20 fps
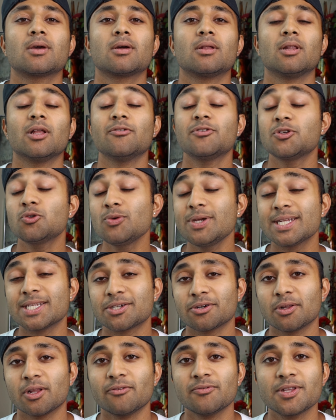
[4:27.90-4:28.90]
love
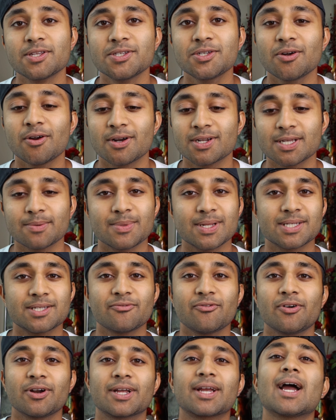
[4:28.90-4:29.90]
sweets or love desserts. I mean, it's
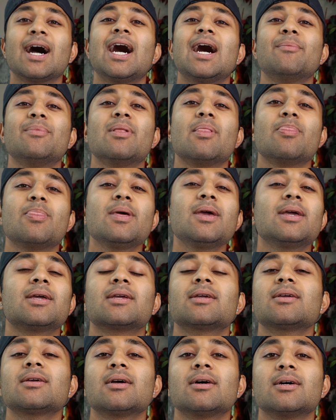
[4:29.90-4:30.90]
a very common
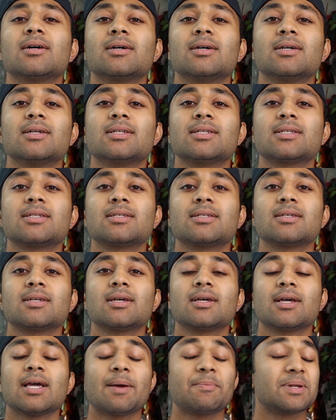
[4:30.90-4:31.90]
thing. It's
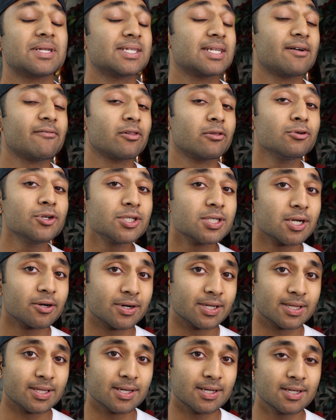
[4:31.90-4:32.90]
an
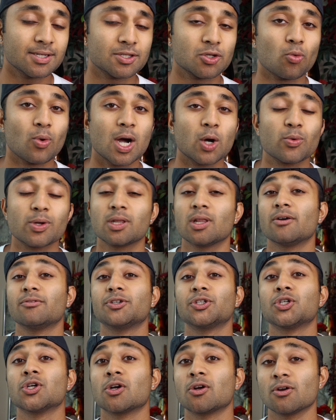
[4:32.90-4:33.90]
evolutionary thing as to why we
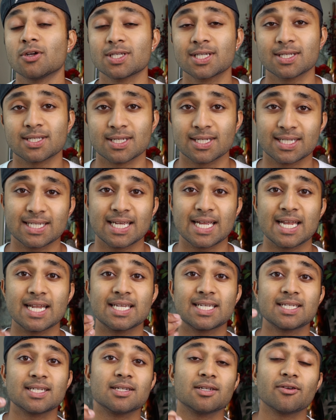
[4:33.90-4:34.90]
love sugars, because it's
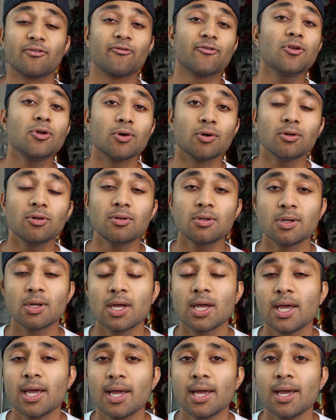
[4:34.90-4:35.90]
instant feel.
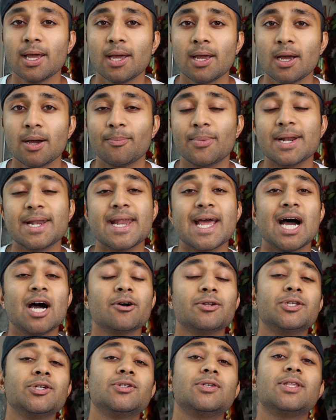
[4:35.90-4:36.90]
But
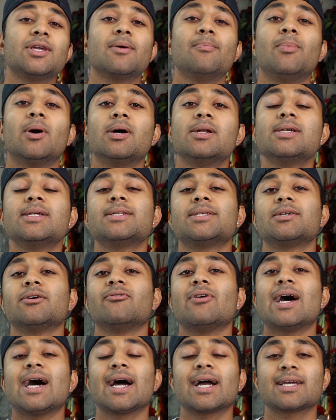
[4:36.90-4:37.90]
now, due to the abundance
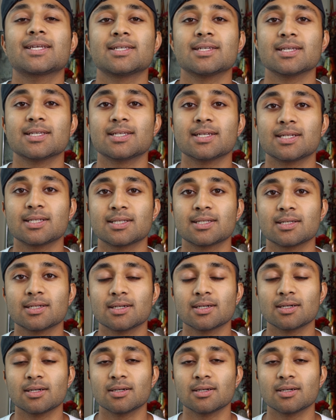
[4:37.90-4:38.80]
of access, it's